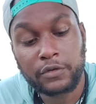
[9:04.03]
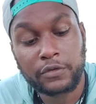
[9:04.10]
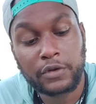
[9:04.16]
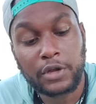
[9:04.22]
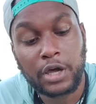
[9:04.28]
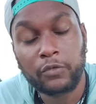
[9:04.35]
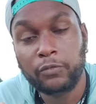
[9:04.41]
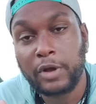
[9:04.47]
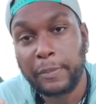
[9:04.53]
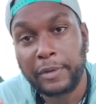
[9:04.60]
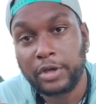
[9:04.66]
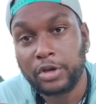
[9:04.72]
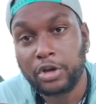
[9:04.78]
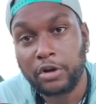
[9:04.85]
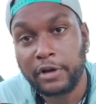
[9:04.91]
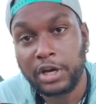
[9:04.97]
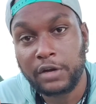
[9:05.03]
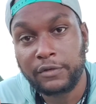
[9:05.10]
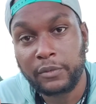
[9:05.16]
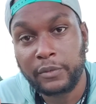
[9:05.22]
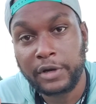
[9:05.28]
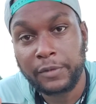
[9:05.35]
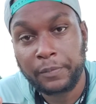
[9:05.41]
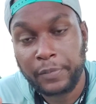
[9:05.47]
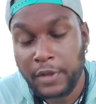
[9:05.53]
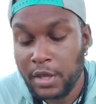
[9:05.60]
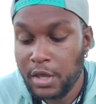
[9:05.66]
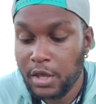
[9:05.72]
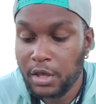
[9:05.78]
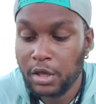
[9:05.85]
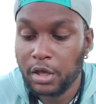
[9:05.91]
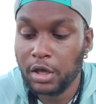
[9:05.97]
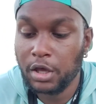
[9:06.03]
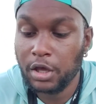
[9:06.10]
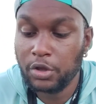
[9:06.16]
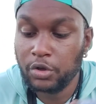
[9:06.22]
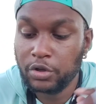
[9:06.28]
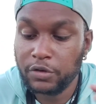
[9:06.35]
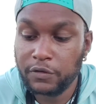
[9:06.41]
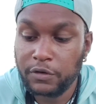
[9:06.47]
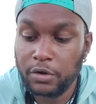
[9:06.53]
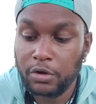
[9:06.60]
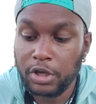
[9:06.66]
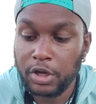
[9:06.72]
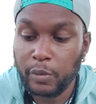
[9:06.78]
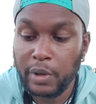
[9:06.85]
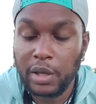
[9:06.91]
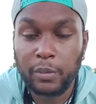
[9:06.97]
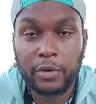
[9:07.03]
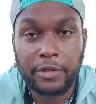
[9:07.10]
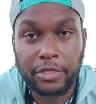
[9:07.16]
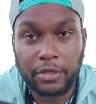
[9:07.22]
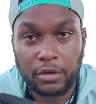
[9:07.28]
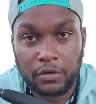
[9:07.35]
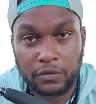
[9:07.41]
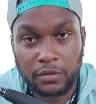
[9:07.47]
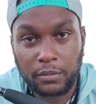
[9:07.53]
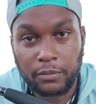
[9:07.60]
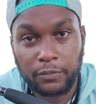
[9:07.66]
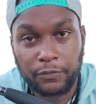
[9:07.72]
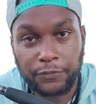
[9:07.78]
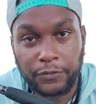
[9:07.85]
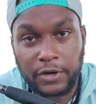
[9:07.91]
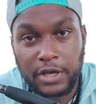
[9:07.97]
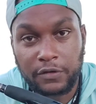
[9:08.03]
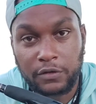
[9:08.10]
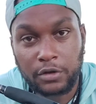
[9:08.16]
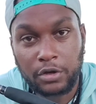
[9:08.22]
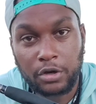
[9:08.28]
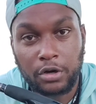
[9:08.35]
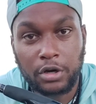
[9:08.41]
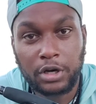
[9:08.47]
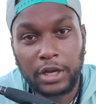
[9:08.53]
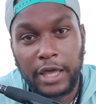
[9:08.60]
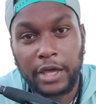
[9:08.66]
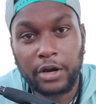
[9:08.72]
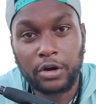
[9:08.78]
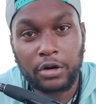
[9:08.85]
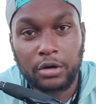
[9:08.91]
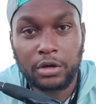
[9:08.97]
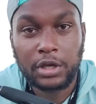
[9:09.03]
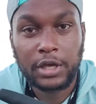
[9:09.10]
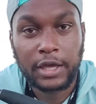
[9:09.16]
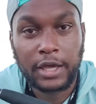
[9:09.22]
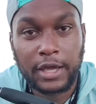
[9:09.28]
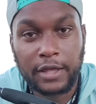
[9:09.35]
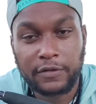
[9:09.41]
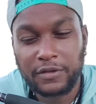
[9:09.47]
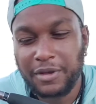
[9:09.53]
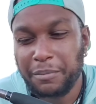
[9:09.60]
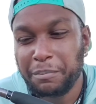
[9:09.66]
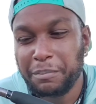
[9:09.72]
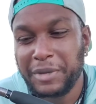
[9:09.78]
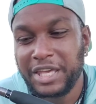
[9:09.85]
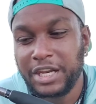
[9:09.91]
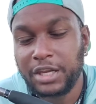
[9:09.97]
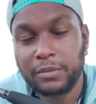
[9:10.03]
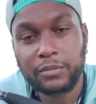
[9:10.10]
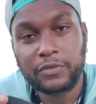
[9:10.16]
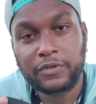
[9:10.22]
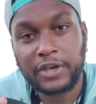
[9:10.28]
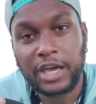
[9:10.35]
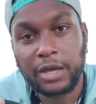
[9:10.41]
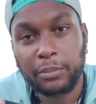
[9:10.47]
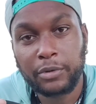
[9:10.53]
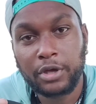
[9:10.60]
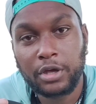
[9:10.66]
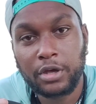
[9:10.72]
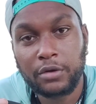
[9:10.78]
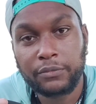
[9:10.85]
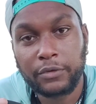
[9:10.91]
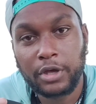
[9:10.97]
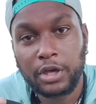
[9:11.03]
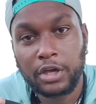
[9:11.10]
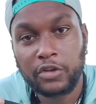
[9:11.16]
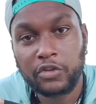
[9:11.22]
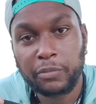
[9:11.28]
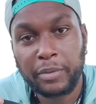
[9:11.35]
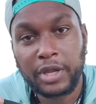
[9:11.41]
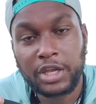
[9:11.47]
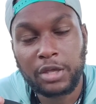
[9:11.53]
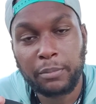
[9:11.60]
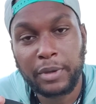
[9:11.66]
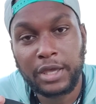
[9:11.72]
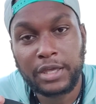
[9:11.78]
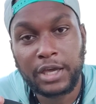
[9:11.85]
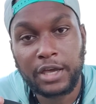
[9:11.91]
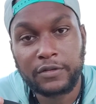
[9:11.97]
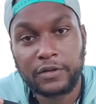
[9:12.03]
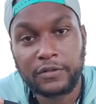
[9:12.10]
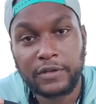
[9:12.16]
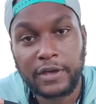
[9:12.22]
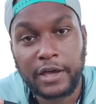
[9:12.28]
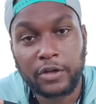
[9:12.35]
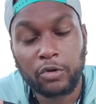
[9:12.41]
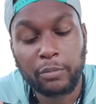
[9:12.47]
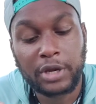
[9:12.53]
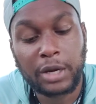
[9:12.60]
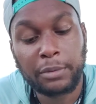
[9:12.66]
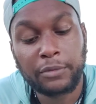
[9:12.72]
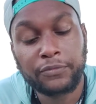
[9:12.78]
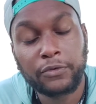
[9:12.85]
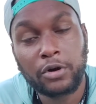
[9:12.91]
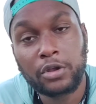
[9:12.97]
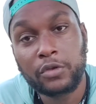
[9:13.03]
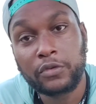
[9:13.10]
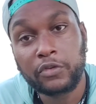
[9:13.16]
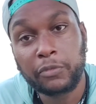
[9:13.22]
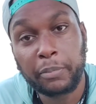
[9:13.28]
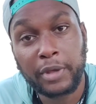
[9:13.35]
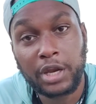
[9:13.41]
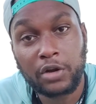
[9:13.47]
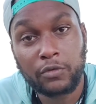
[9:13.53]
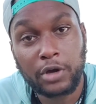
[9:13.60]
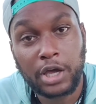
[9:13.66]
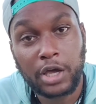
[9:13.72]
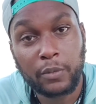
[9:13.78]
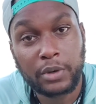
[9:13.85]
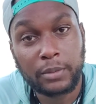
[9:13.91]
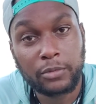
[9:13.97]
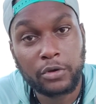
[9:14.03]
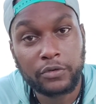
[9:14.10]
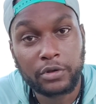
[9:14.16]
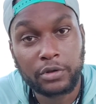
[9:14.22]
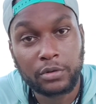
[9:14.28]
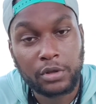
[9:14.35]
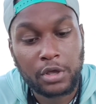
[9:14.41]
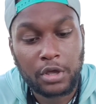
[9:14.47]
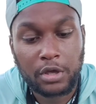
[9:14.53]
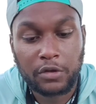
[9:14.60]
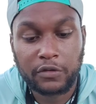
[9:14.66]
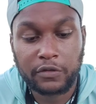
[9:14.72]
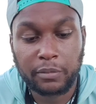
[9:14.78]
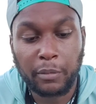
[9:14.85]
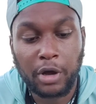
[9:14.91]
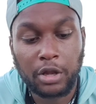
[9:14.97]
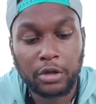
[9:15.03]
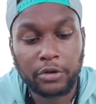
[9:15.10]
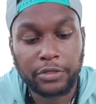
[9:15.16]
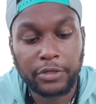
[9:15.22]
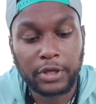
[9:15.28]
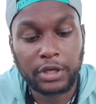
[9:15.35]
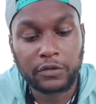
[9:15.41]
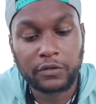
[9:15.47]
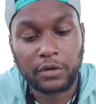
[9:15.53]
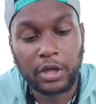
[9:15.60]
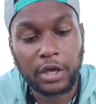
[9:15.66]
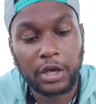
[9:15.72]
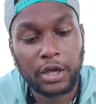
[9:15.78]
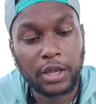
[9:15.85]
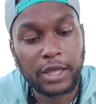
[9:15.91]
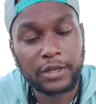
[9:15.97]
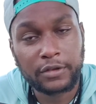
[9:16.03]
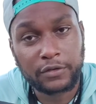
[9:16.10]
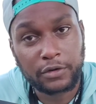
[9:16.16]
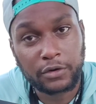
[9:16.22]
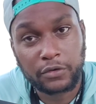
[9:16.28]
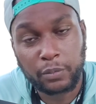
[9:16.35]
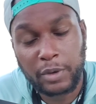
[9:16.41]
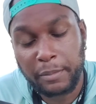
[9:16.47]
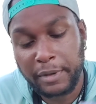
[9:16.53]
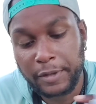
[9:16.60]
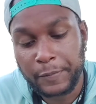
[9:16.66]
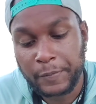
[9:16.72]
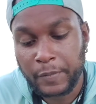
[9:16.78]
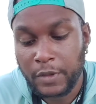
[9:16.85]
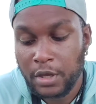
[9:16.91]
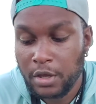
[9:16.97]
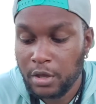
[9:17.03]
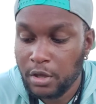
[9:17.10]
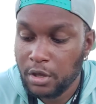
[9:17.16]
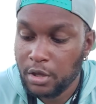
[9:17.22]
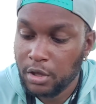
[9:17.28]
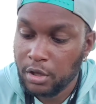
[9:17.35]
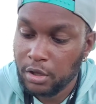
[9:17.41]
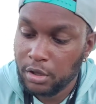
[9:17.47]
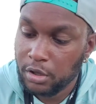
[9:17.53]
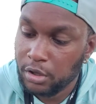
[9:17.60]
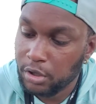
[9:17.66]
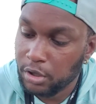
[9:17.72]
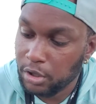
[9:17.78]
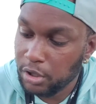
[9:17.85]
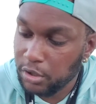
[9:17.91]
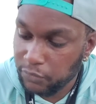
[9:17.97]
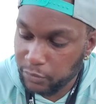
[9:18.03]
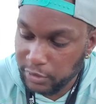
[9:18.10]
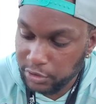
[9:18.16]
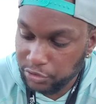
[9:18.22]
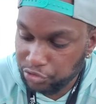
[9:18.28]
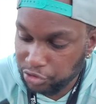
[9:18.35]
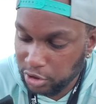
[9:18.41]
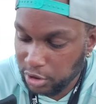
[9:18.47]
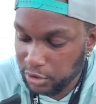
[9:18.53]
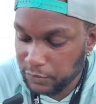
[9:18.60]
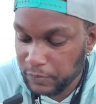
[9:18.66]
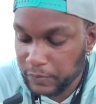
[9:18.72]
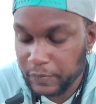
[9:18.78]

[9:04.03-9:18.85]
as there's not ripping current everywhere, you can still get away with some finessier, lighter, and some medium type of spinning and bait casting tackle. But I prefer to use a spinning rod when I'm using smaller things, like this little swim bait. Of which,